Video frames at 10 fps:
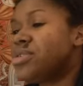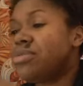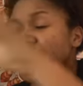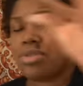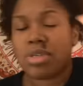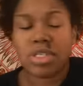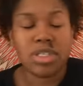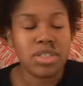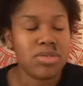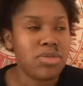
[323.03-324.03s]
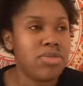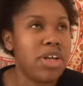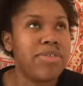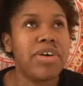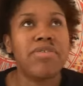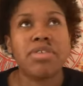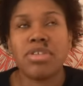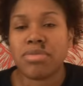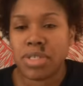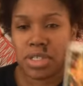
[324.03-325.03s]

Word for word: Two of swords is relevant for some